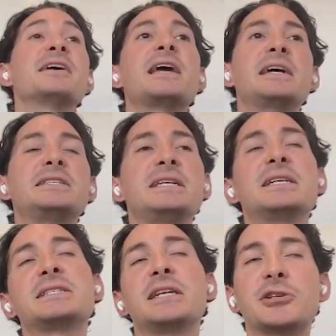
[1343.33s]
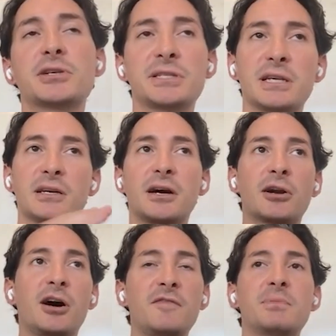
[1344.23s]
I think 18 is an interesting
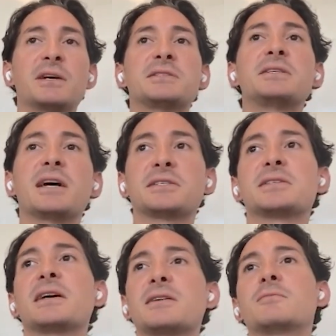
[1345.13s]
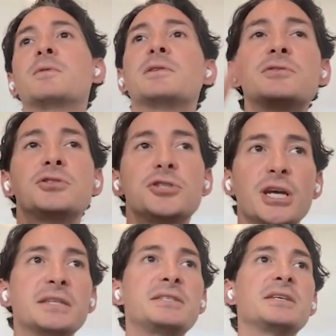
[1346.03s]
cutoff because yes, like with
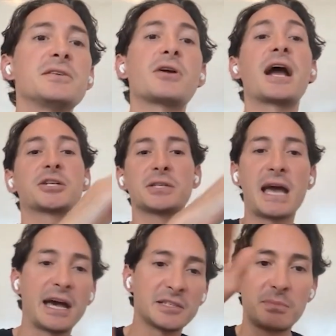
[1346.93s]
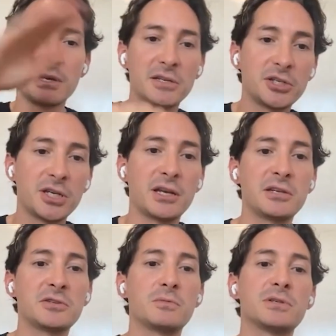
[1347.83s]
Gen Z, there actually has been a
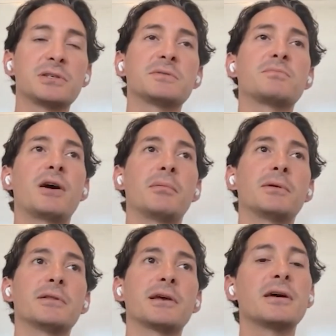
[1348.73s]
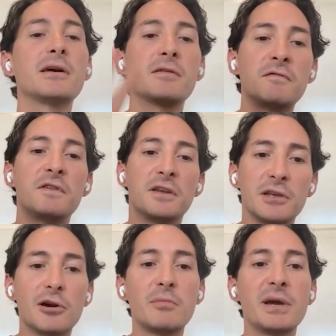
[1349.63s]
change, which is probably like
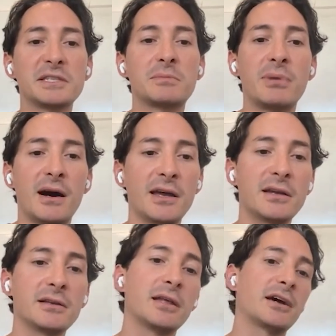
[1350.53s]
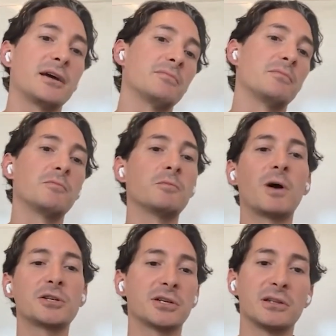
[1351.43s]
video based buying. Like I'm
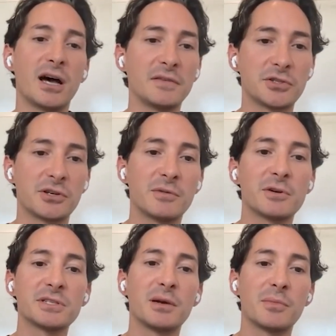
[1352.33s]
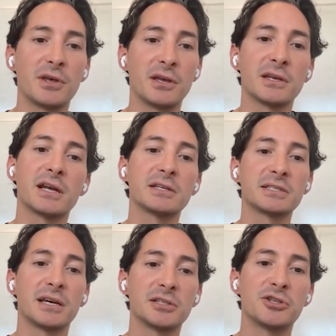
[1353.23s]
watching a live stream or something and I
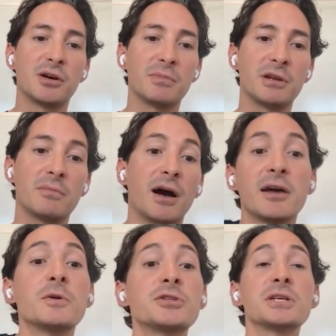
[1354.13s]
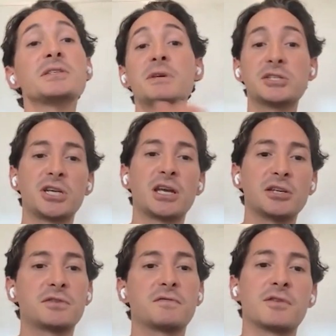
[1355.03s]
decide to jump in and buy, which is a big
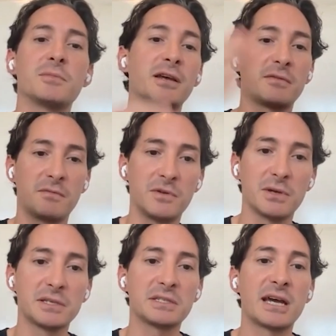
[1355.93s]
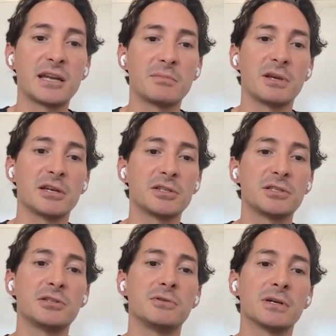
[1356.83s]
change from like viewing a static
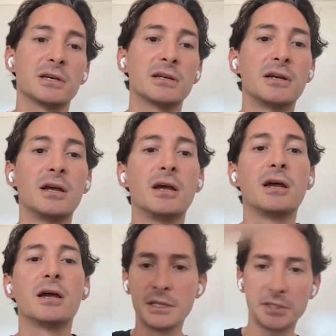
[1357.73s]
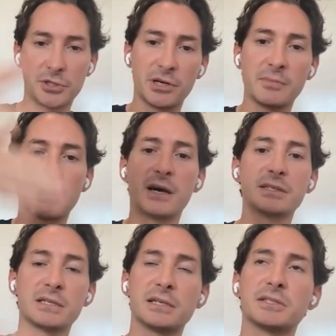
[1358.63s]
page to doing it in stream
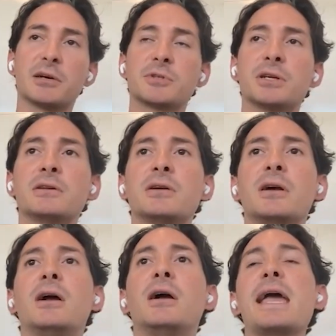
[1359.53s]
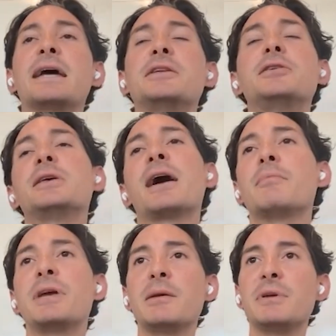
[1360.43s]
content consumption. And
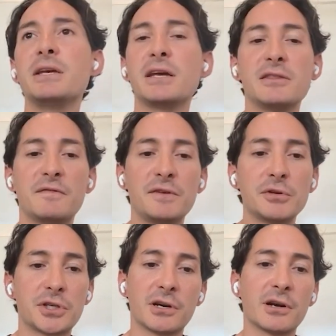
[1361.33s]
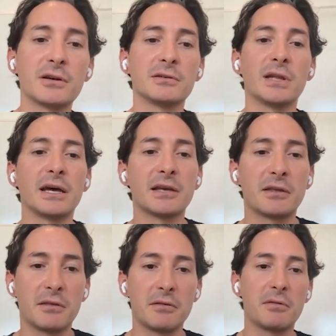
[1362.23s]
yeah, maybe in the future, like
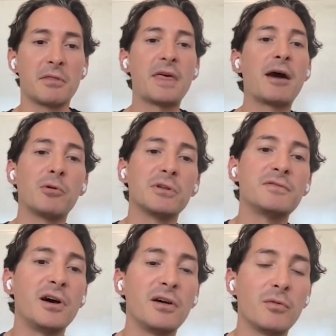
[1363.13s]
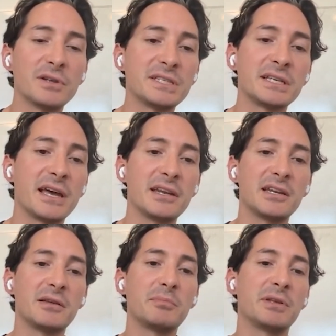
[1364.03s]
that will evolve once
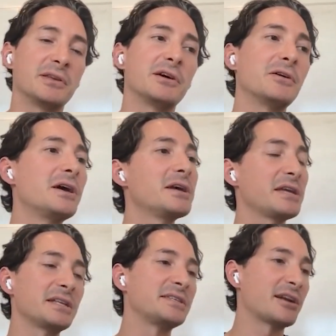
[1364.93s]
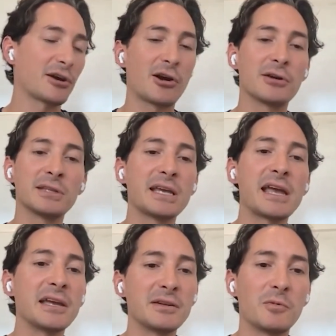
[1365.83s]
again. And, kids that are
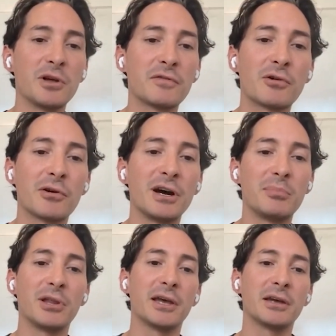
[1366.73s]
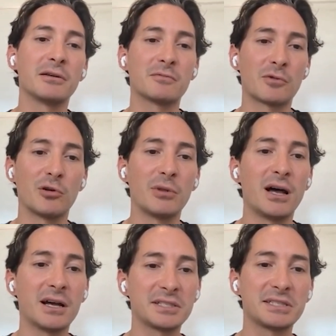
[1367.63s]
currently 8 will have grown up playing
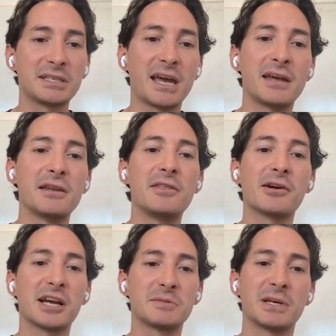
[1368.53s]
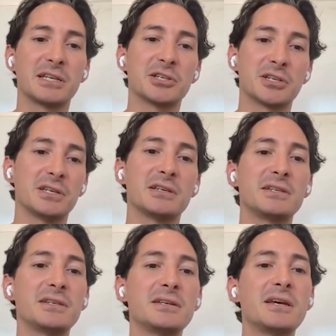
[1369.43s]
Roblox and their expectation
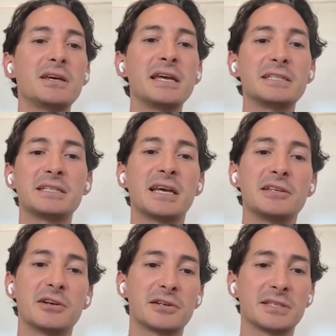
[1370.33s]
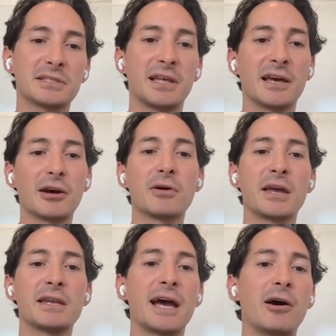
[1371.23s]
in 8 to 10 years is like,
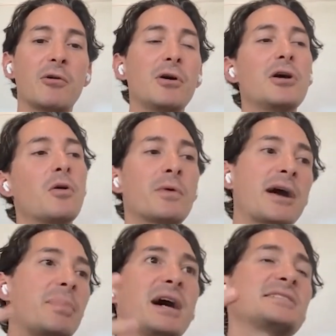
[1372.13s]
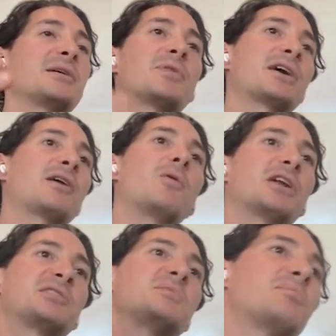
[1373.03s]
okay, now when I buy something, I
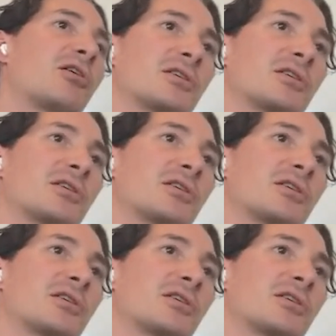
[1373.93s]
want it to be